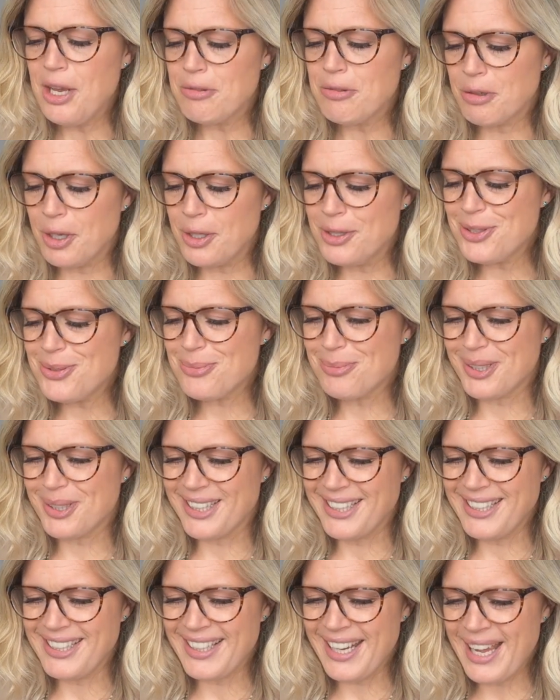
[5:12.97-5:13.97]

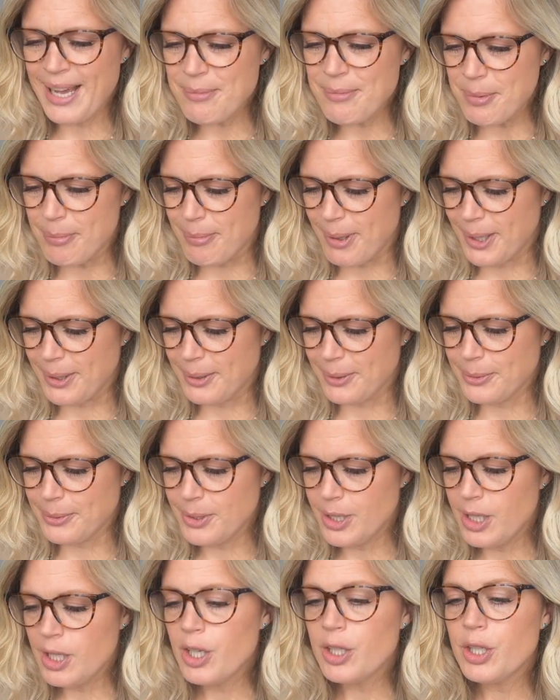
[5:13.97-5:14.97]
rosemary,
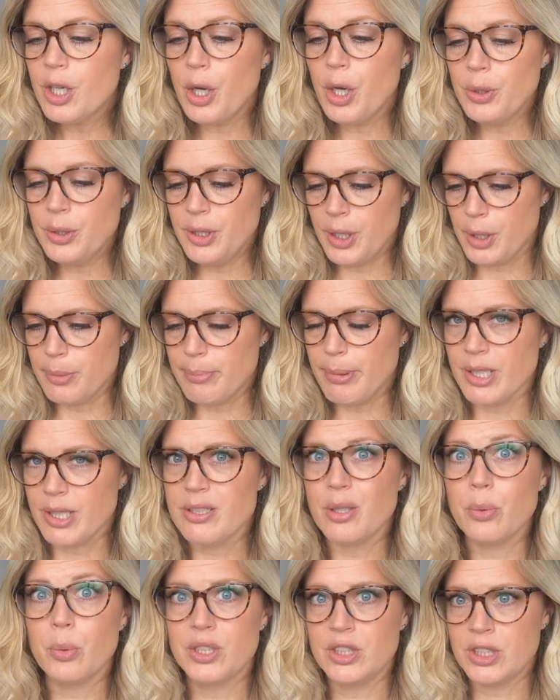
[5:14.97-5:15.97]
chamomile, cocoa
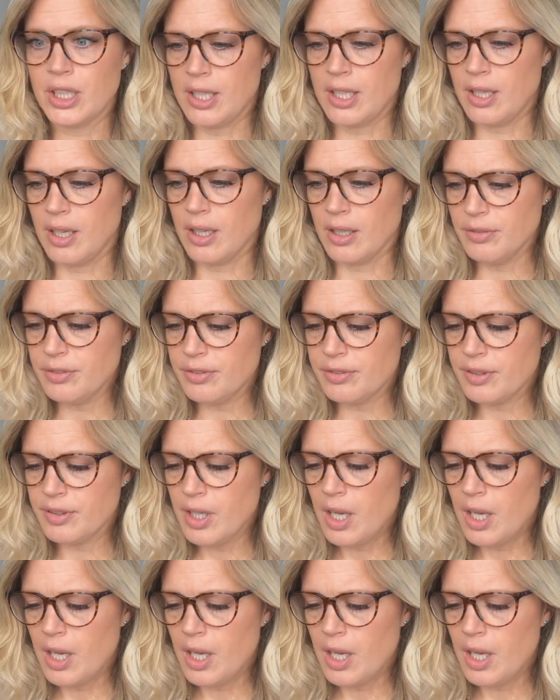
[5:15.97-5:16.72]
butter, which I love,